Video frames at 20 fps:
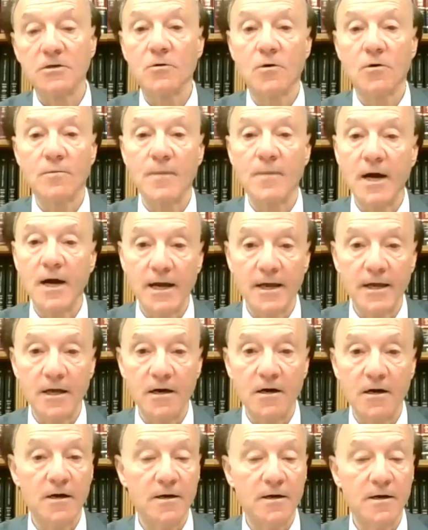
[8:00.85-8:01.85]
or
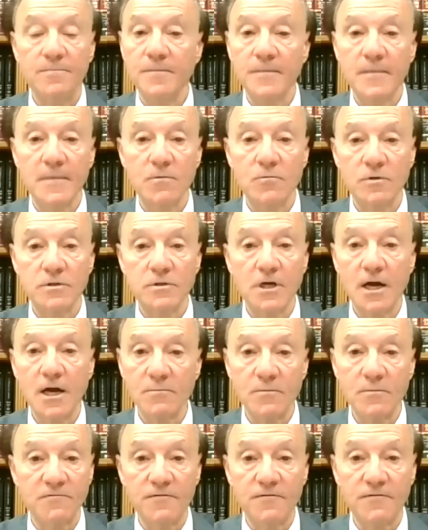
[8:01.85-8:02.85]
my
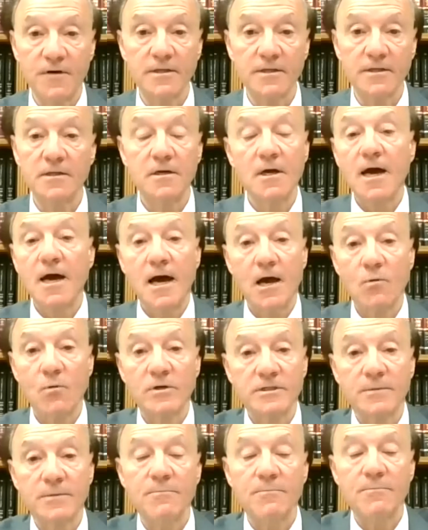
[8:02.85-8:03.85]
retirement fund, I
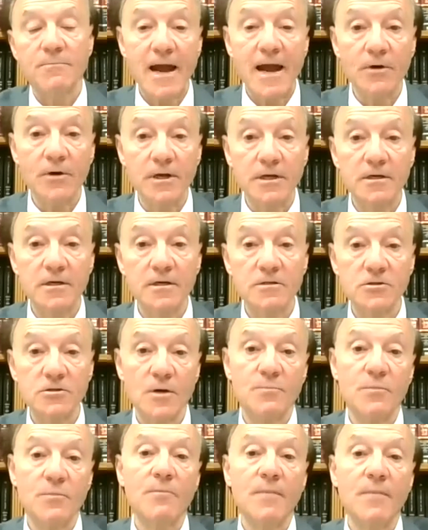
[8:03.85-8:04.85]
wasn't married, so I
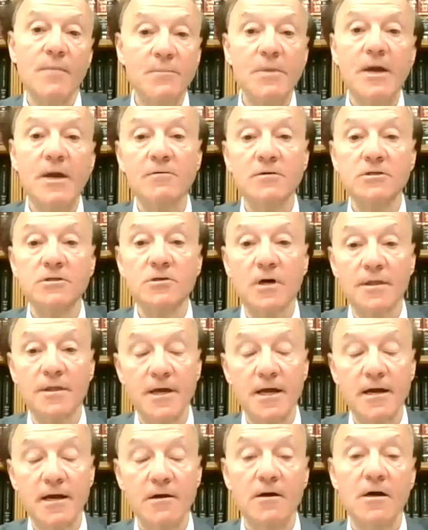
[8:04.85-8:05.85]
put my parents on
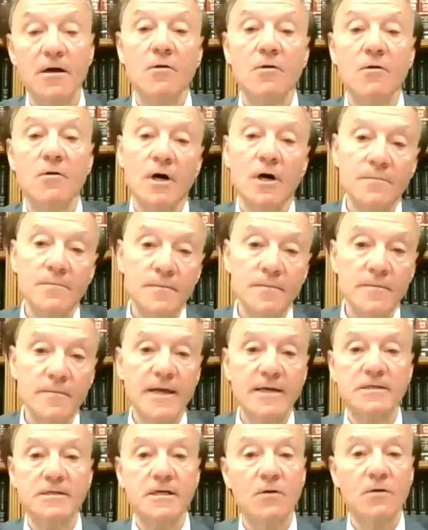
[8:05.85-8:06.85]
there. Well,
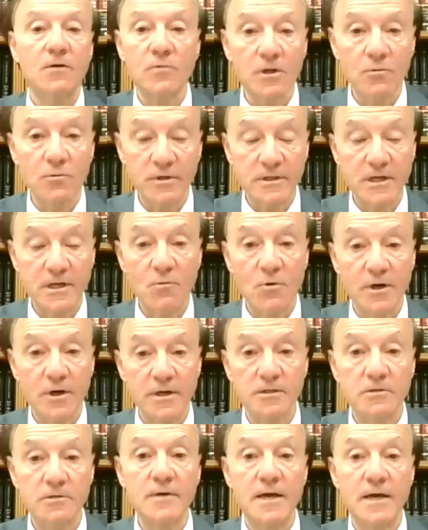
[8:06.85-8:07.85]
that's not really what they want to
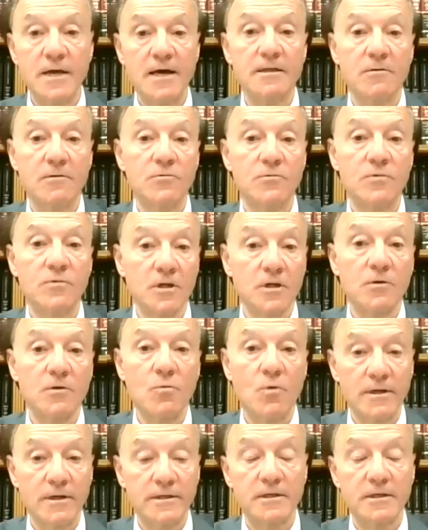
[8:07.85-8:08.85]
do now. They would really
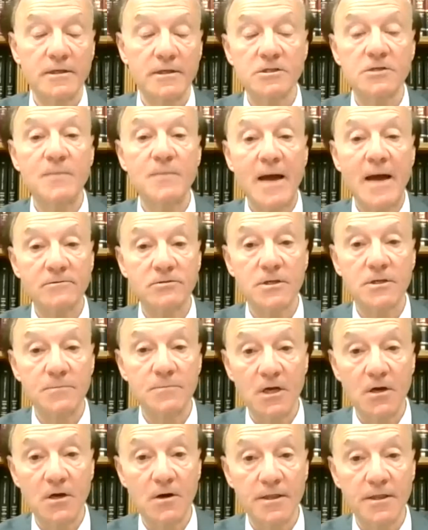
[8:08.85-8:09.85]
want their spouse to
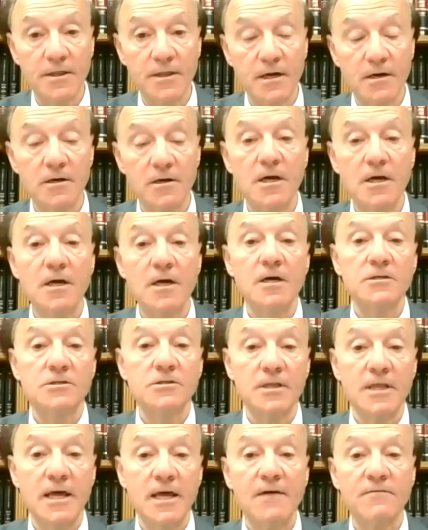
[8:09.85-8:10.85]
be on there. So
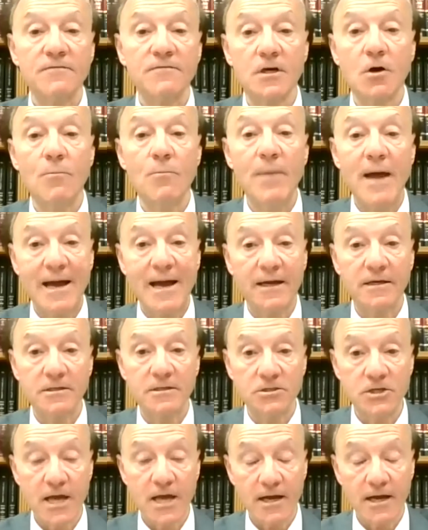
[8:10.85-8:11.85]
they have to go back and
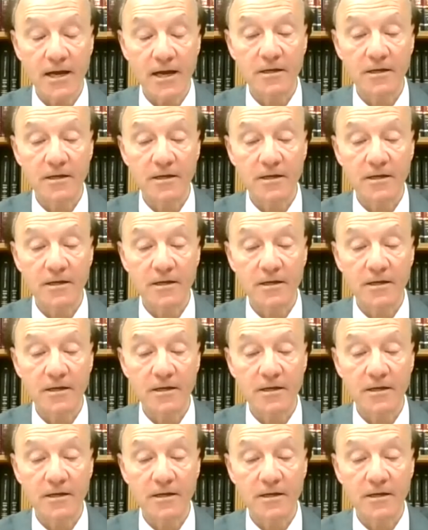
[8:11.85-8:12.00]
check.